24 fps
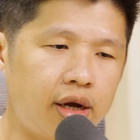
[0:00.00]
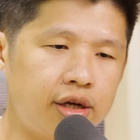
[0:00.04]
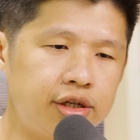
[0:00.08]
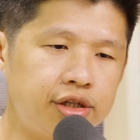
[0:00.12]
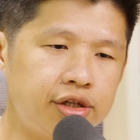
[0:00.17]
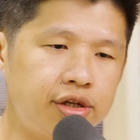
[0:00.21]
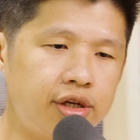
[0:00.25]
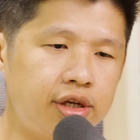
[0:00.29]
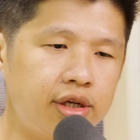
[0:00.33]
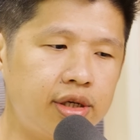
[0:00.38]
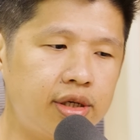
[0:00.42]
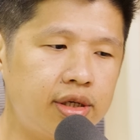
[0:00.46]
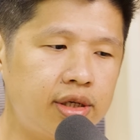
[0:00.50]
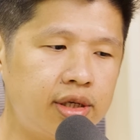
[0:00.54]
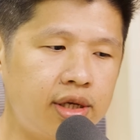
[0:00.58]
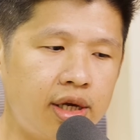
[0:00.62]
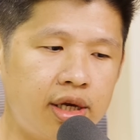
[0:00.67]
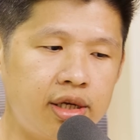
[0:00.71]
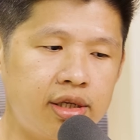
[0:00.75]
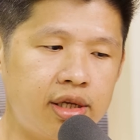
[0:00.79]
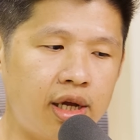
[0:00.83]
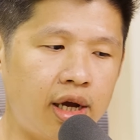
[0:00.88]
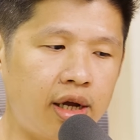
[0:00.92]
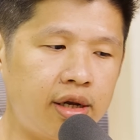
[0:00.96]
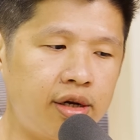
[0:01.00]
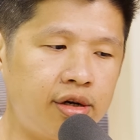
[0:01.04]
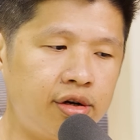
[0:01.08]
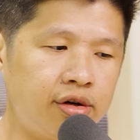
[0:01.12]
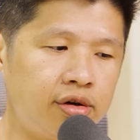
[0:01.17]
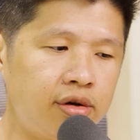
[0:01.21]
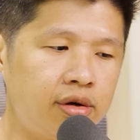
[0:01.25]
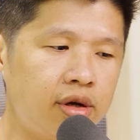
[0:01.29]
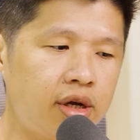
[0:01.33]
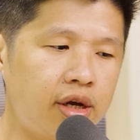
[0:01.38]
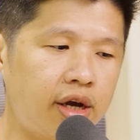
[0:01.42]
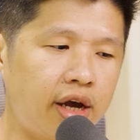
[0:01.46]
actually says that
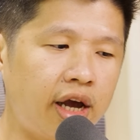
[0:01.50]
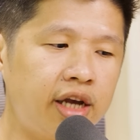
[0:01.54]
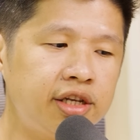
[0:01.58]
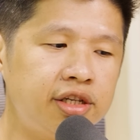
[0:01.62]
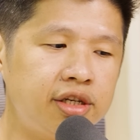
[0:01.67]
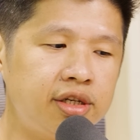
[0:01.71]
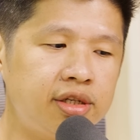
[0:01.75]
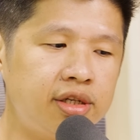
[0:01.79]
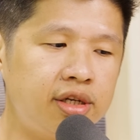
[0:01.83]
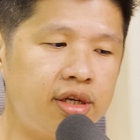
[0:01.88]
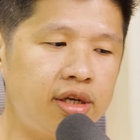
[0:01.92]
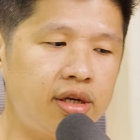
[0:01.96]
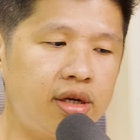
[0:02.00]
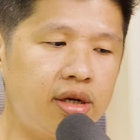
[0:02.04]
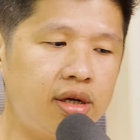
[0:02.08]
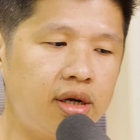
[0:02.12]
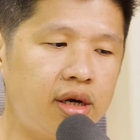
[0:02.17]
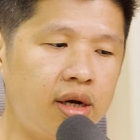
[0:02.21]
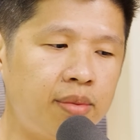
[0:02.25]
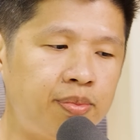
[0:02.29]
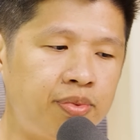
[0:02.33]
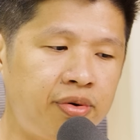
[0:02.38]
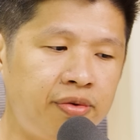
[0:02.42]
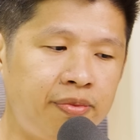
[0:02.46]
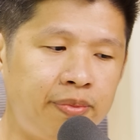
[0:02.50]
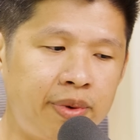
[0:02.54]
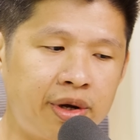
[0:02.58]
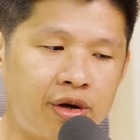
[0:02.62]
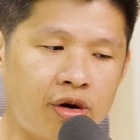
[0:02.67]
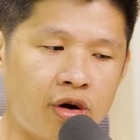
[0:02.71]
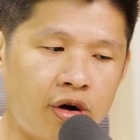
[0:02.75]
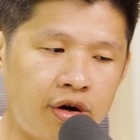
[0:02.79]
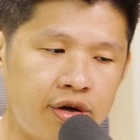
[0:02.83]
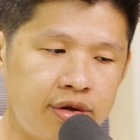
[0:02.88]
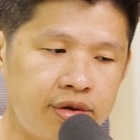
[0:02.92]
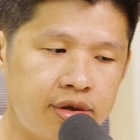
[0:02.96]
SEC approved
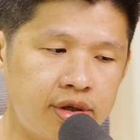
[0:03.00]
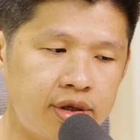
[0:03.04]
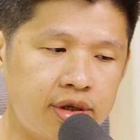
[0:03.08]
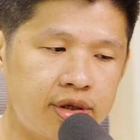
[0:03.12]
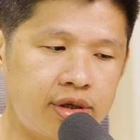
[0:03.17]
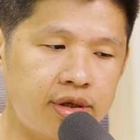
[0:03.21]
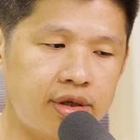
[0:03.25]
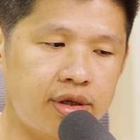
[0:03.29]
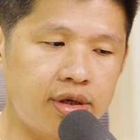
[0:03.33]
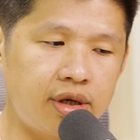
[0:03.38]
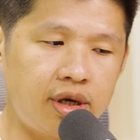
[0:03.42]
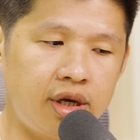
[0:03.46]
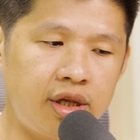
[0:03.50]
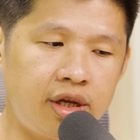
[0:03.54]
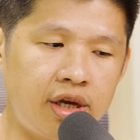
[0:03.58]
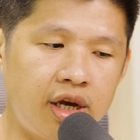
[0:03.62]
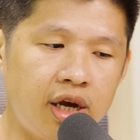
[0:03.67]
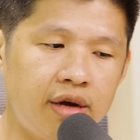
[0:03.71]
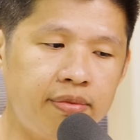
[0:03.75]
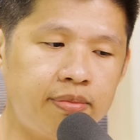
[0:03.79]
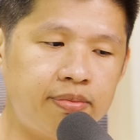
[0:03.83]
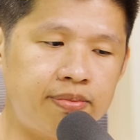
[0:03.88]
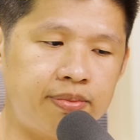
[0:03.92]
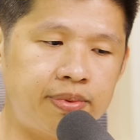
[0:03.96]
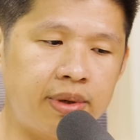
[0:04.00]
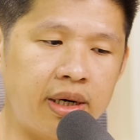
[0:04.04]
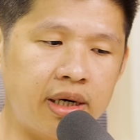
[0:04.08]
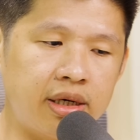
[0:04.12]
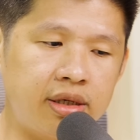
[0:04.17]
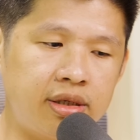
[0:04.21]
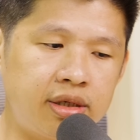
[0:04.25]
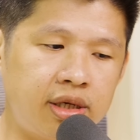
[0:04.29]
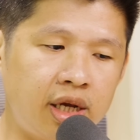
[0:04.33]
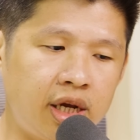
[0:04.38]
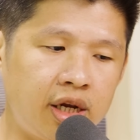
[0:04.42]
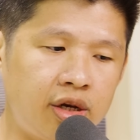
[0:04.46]
Bitcoin's ETF, but
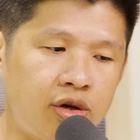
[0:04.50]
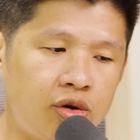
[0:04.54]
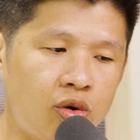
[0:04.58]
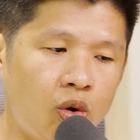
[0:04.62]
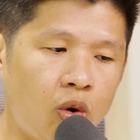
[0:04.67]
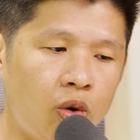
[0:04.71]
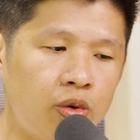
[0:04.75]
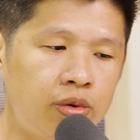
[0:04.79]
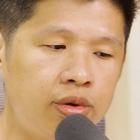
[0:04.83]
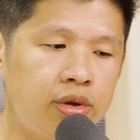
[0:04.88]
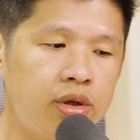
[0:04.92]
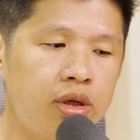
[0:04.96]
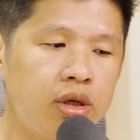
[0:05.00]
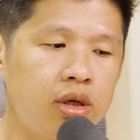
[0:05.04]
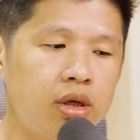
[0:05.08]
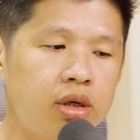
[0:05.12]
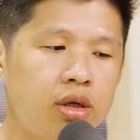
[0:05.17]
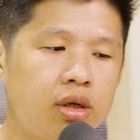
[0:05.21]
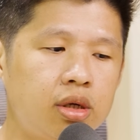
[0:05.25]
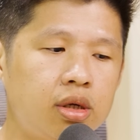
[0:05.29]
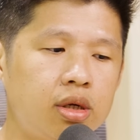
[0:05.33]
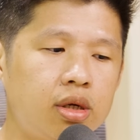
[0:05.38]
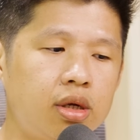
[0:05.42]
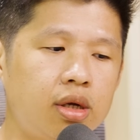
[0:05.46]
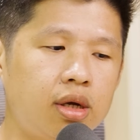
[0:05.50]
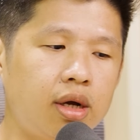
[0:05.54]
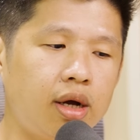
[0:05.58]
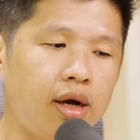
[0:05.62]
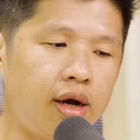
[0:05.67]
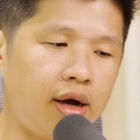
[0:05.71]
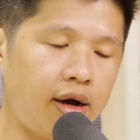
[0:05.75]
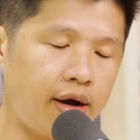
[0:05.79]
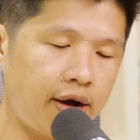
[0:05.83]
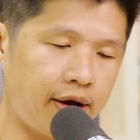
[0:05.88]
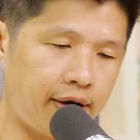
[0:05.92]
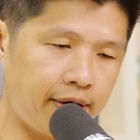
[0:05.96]
they don't
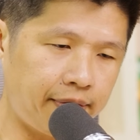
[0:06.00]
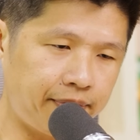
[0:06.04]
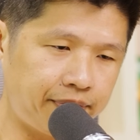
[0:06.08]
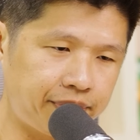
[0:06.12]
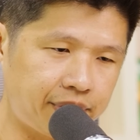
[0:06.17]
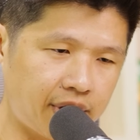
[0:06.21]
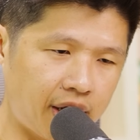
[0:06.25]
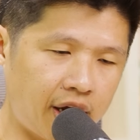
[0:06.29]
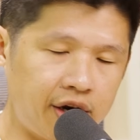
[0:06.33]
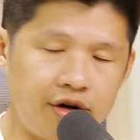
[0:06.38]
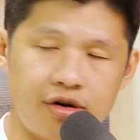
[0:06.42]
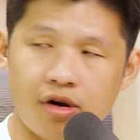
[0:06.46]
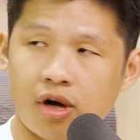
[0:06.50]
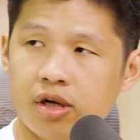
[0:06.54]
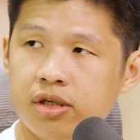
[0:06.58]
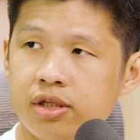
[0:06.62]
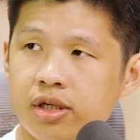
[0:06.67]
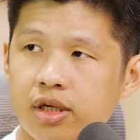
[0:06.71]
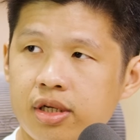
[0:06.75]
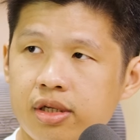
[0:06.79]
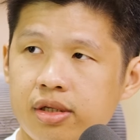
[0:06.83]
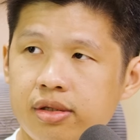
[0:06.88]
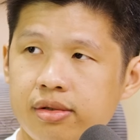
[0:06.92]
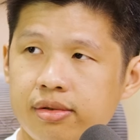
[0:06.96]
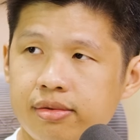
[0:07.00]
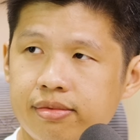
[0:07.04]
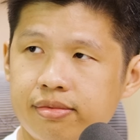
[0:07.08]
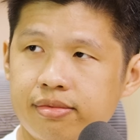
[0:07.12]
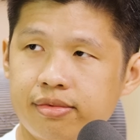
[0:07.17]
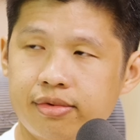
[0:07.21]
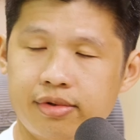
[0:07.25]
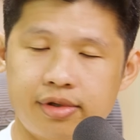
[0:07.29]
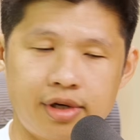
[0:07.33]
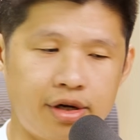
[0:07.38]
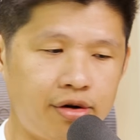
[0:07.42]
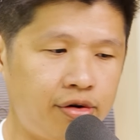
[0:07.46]
endorse it.
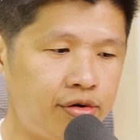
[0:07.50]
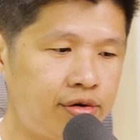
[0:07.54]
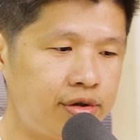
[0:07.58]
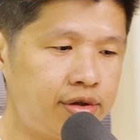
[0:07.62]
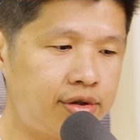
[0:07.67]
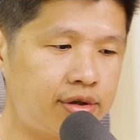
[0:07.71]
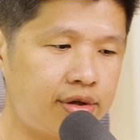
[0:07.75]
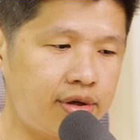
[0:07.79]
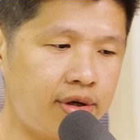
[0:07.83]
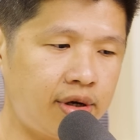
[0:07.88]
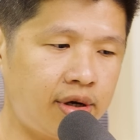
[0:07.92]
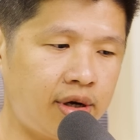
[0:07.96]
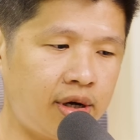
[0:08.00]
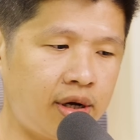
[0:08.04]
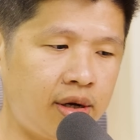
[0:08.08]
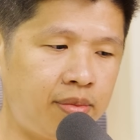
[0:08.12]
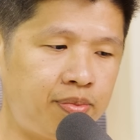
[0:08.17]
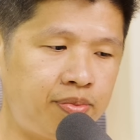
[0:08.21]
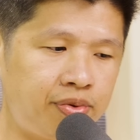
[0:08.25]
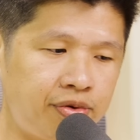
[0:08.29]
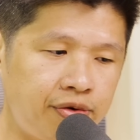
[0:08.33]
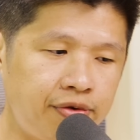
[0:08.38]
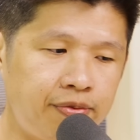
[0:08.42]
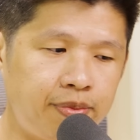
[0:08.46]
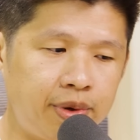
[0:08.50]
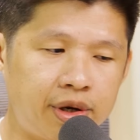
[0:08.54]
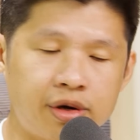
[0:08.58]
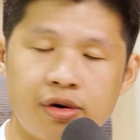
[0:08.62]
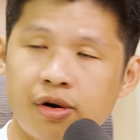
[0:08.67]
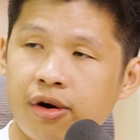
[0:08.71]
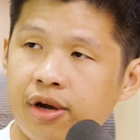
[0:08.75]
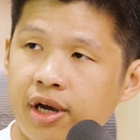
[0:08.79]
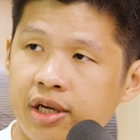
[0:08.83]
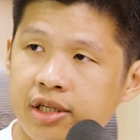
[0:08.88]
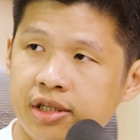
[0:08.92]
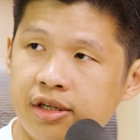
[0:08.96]
They don't approve
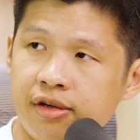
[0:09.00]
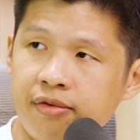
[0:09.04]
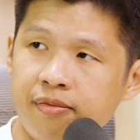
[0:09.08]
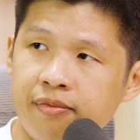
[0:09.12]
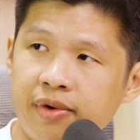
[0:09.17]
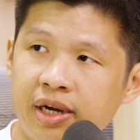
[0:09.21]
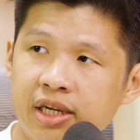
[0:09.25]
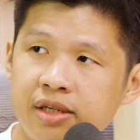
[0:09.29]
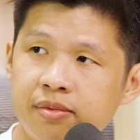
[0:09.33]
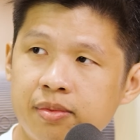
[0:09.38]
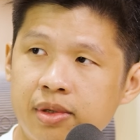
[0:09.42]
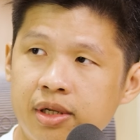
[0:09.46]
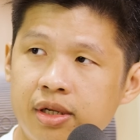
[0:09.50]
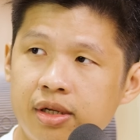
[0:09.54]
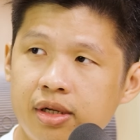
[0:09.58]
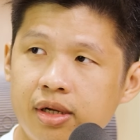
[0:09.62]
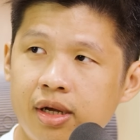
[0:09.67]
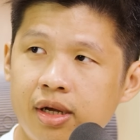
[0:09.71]
Bitcoin as an investment.